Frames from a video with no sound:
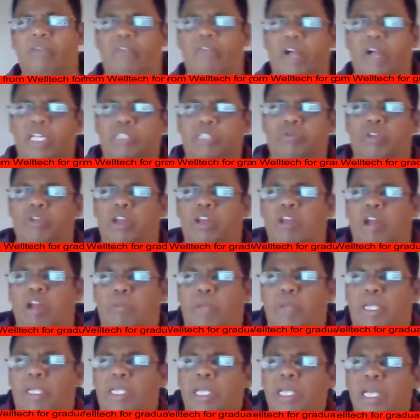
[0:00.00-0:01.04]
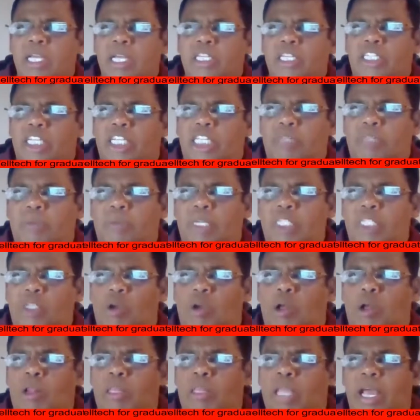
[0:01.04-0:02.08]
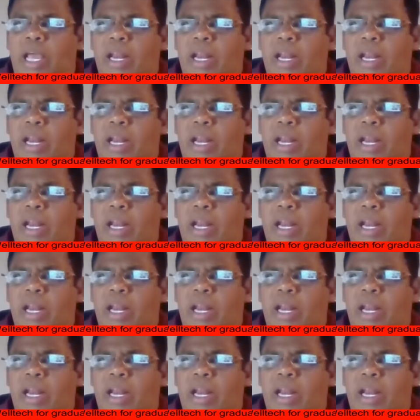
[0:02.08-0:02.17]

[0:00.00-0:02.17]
The funds will not be six months old.